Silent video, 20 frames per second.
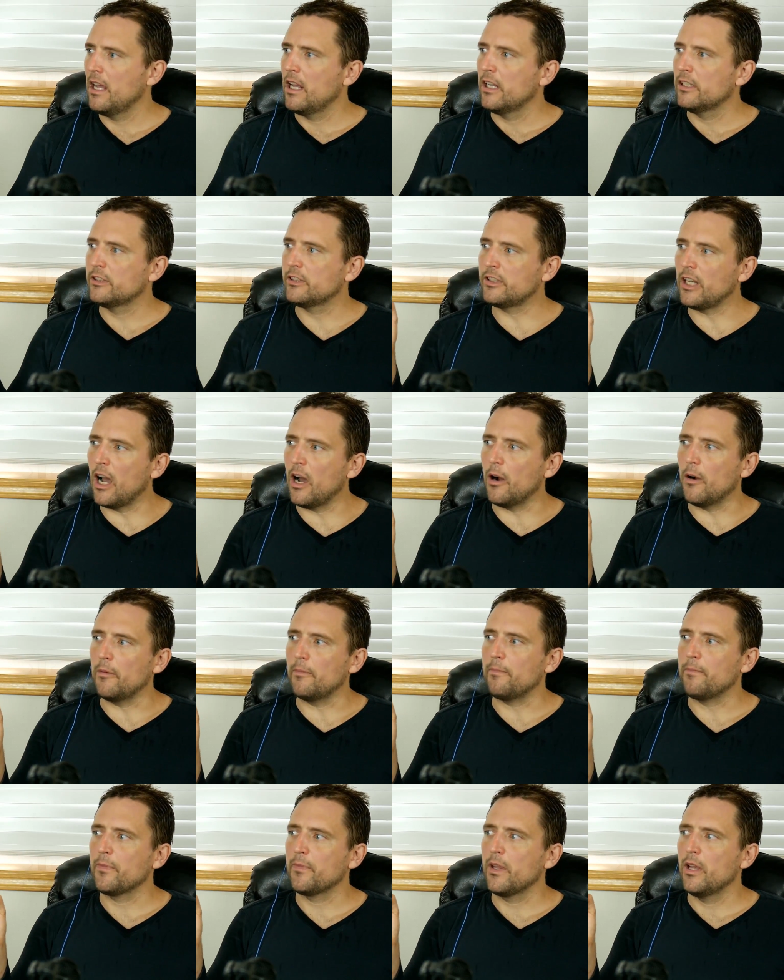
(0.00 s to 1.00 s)
So
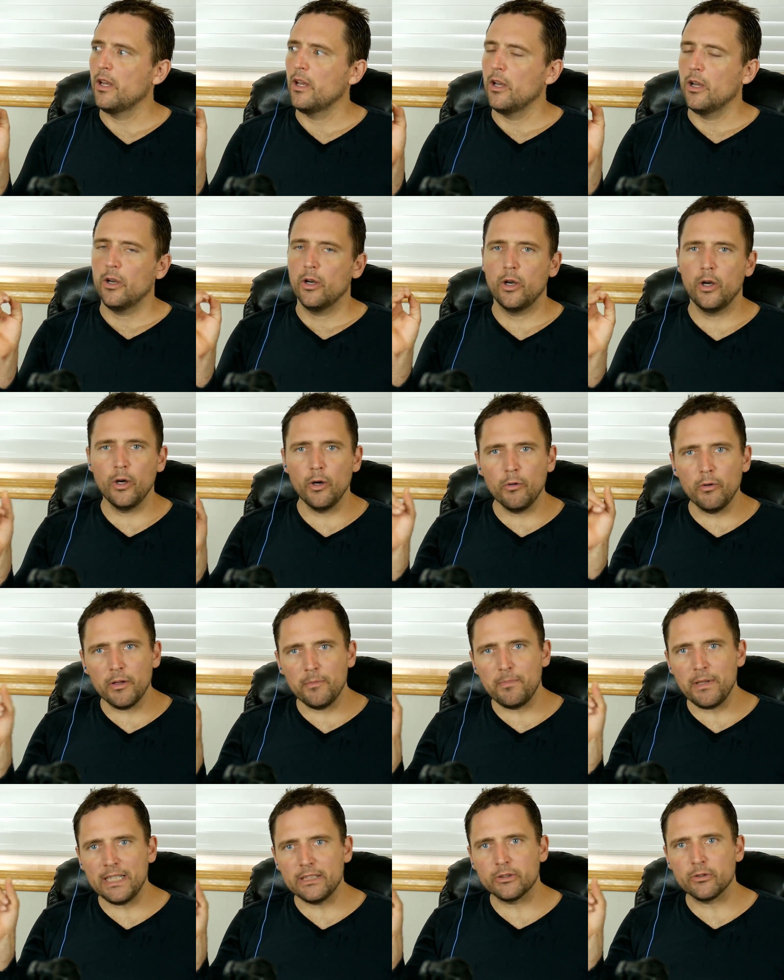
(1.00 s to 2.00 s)
who would
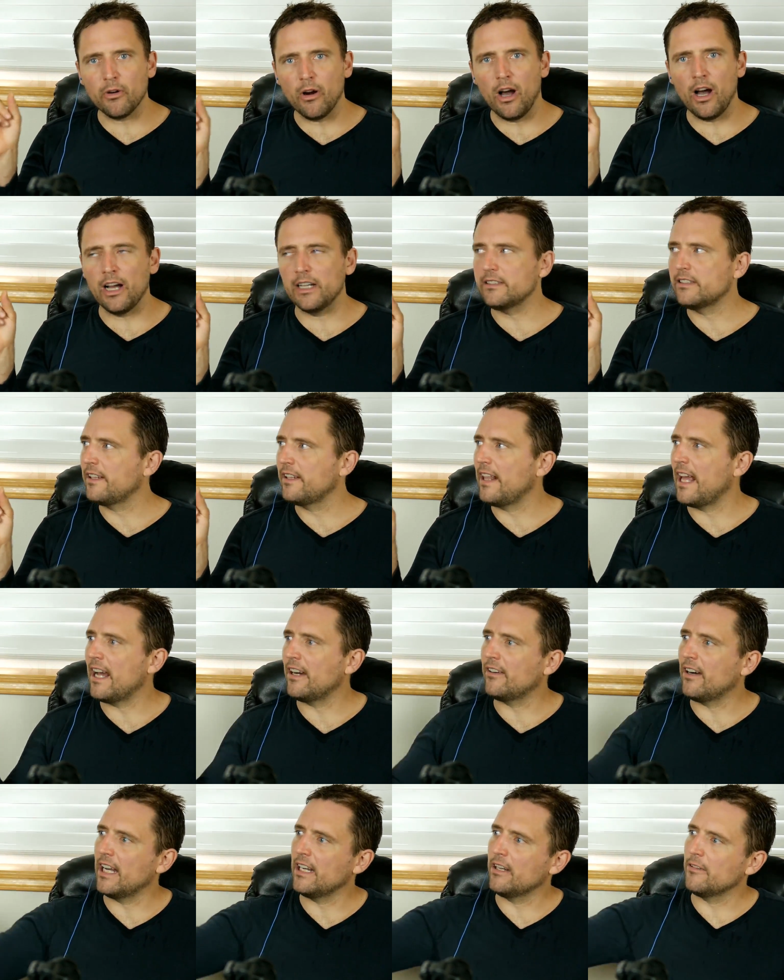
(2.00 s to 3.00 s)
be drawn to that
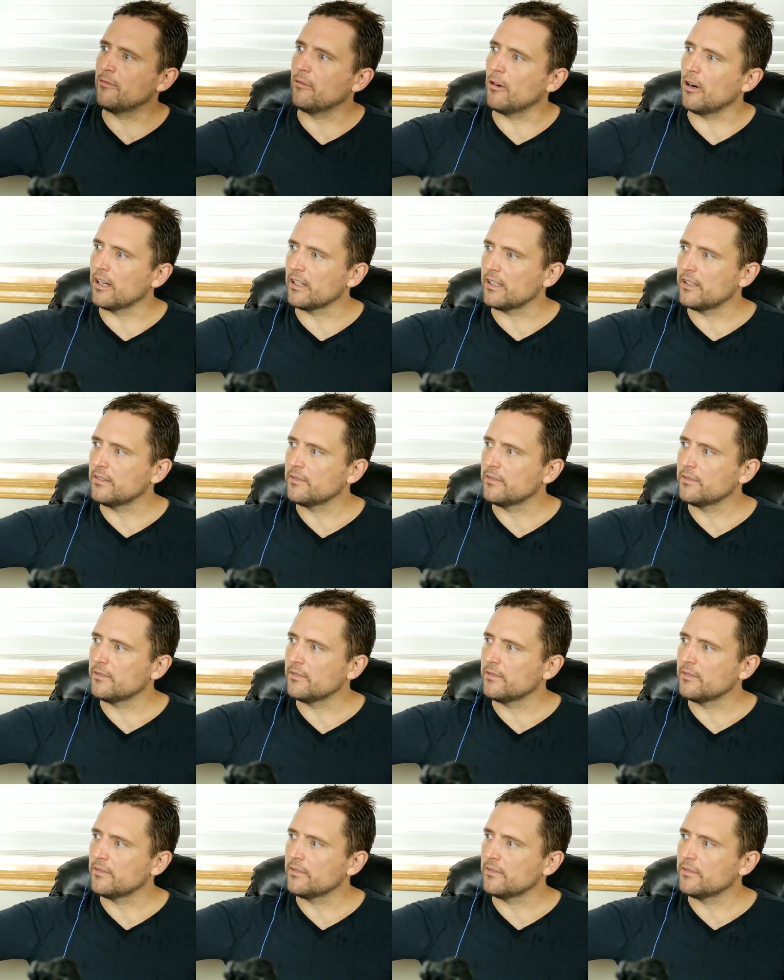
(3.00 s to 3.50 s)
line of work?